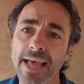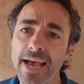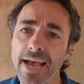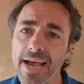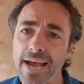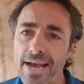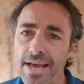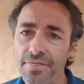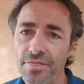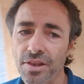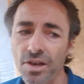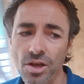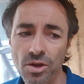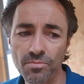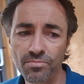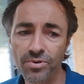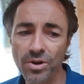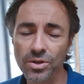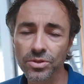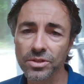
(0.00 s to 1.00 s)
and the Low
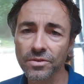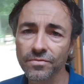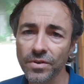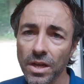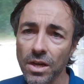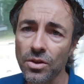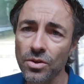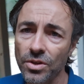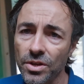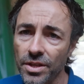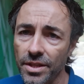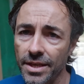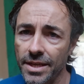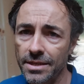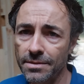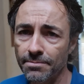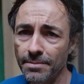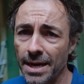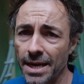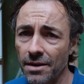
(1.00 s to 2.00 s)
Pro. So if I look at
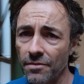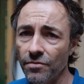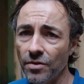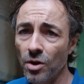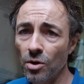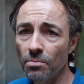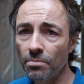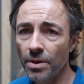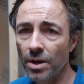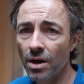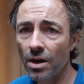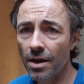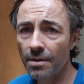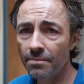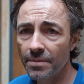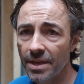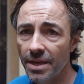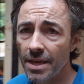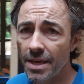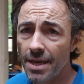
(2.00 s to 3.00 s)
this manifold behind
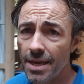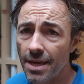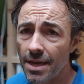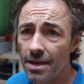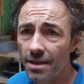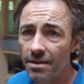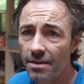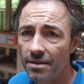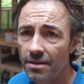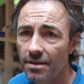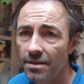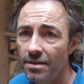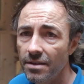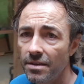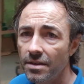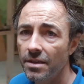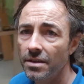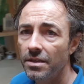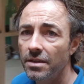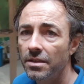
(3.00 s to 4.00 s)
me here,
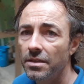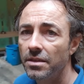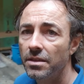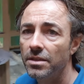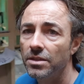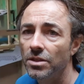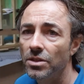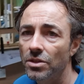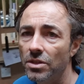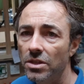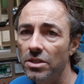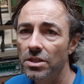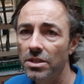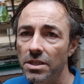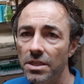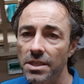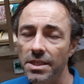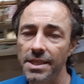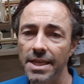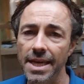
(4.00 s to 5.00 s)
you can
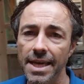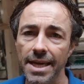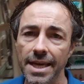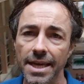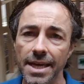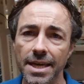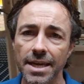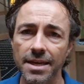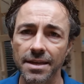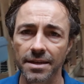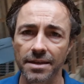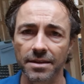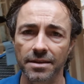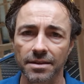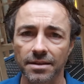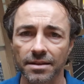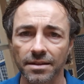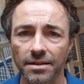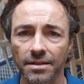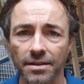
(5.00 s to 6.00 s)
see
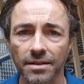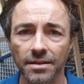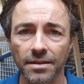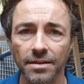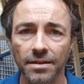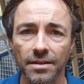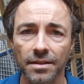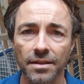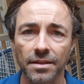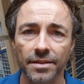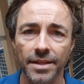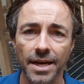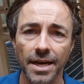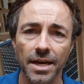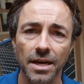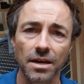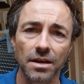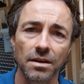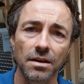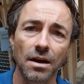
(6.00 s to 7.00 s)

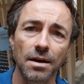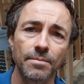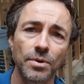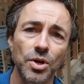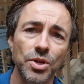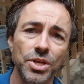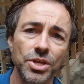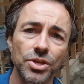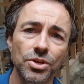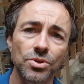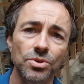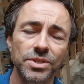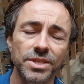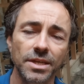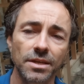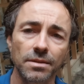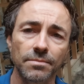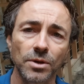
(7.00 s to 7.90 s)
that I'm only using at the